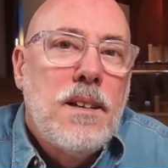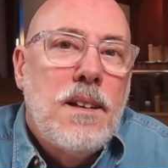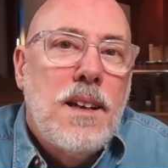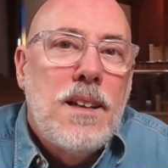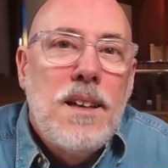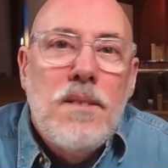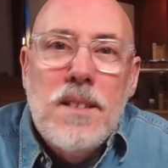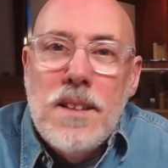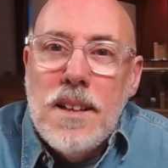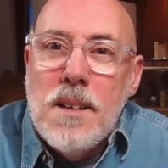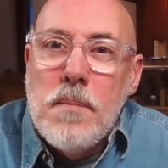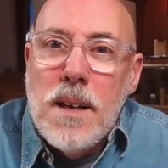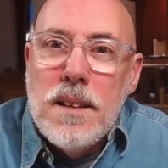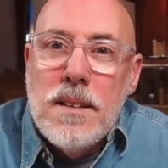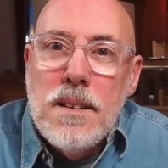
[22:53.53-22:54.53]
And even think
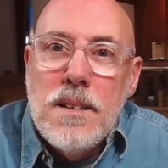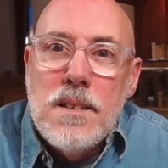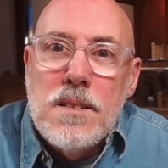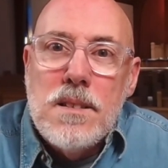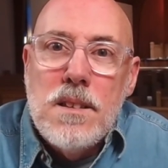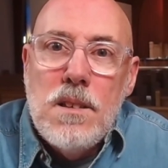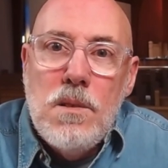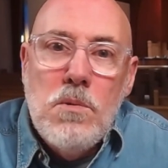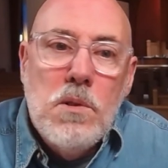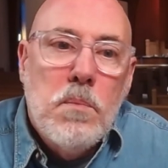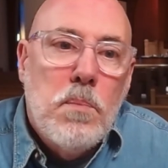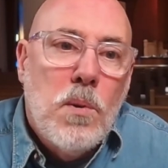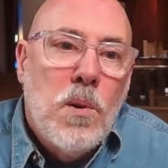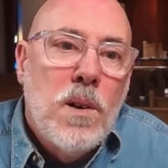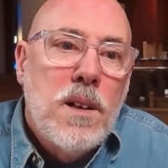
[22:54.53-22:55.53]
about this that you were
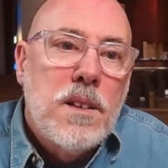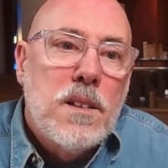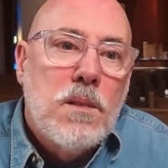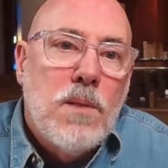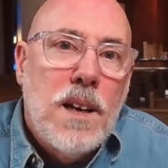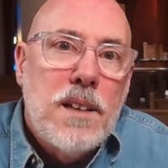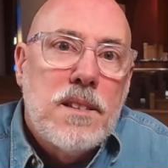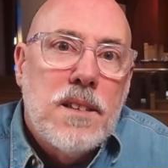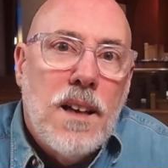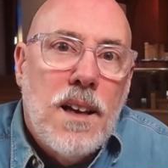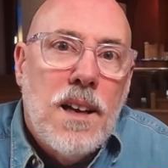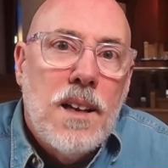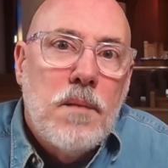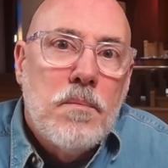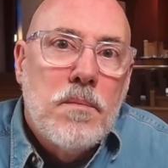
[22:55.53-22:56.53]
born at the right
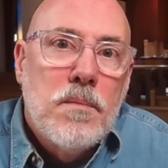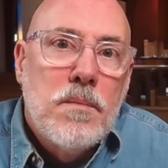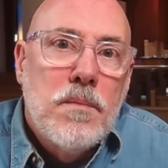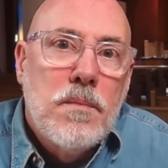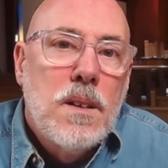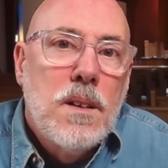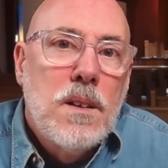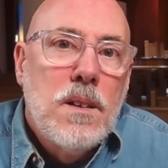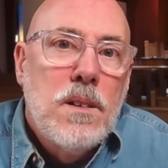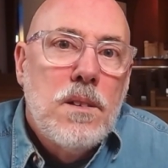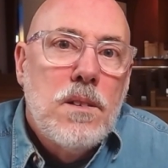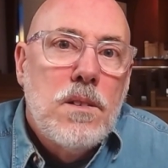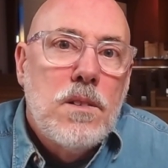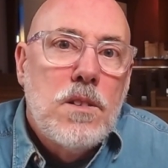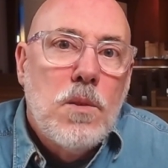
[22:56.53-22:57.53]
time.
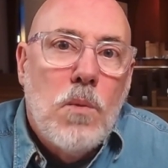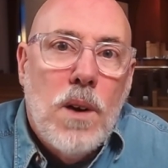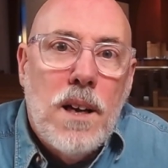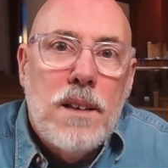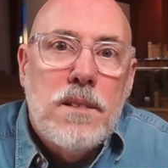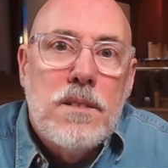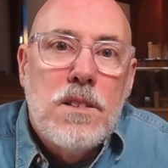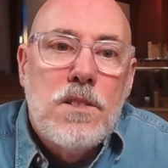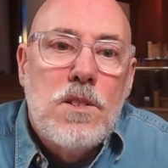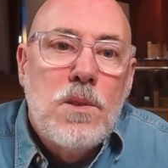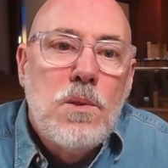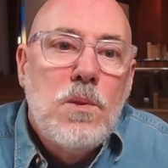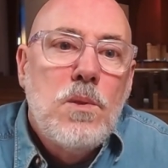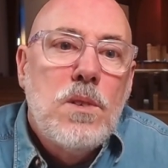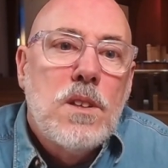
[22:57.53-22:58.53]
To what? To
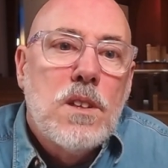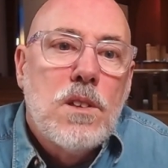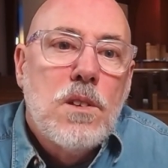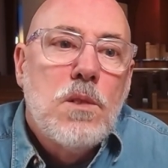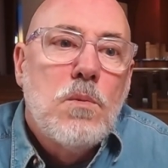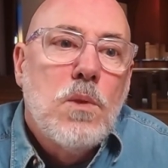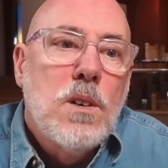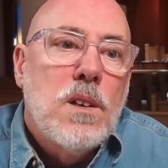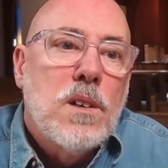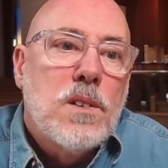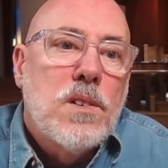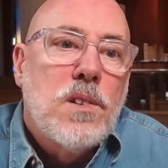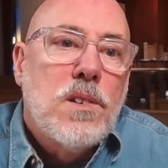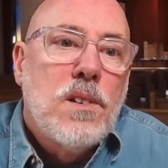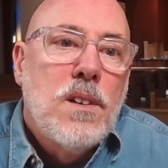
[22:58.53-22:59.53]
do the good
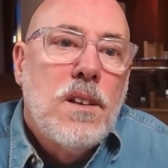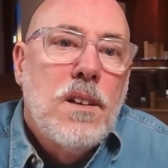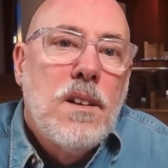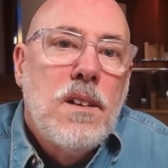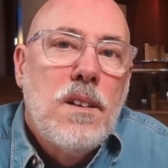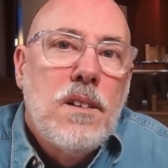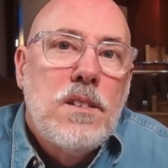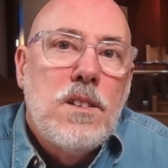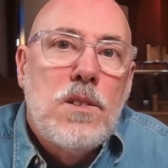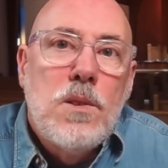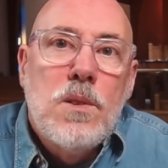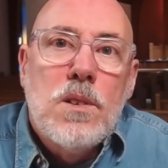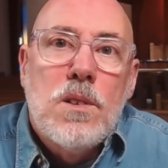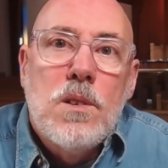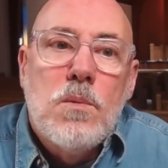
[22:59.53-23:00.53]
works. To
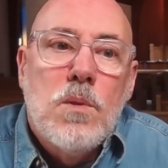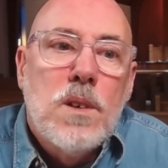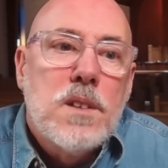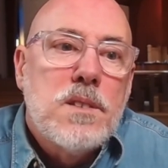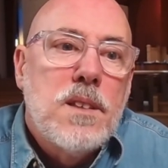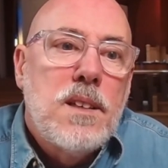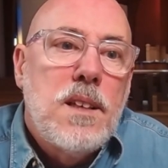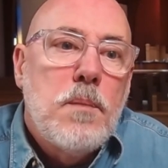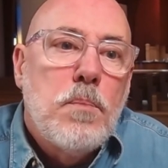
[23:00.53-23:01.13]
do the good works that He